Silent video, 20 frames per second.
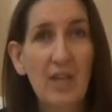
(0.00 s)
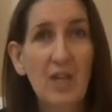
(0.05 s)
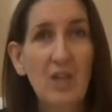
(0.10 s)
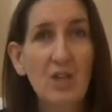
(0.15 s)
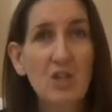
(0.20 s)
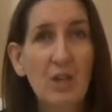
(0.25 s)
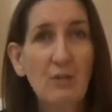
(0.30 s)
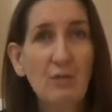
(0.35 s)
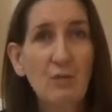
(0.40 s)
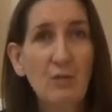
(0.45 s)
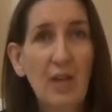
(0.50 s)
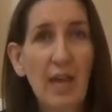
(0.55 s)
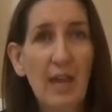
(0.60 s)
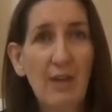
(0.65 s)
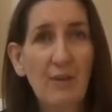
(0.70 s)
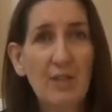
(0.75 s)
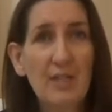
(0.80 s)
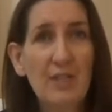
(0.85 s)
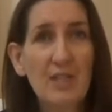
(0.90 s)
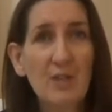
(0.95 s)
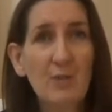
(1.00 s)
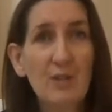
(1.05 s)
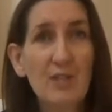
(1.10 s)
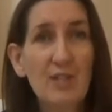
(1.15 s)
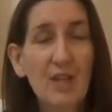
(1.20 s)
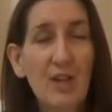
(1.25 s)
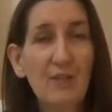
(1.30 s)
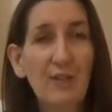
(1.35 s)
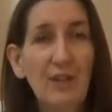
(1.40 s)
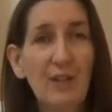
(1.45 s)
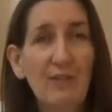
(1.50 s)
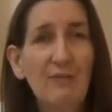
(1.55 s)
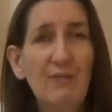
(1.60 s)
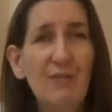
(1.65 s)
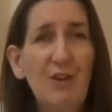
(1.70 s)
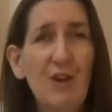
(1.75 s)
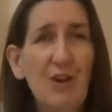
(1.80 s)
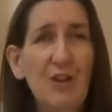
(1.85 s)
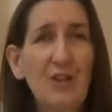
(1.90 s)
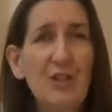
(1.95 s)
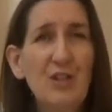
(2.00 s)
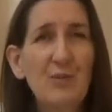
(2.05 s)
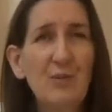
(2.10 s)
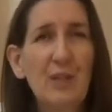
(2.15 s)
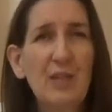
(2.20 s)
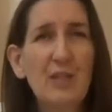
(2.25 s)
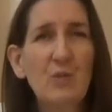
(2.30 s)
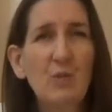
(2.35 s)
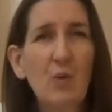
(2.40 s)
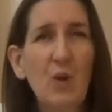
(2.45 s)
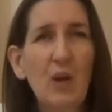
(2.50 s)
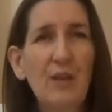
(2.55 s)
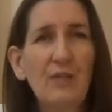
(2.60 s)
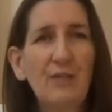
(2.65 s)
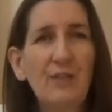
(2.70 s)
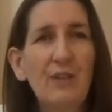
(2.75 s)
General Gowans was serving in France with his wife,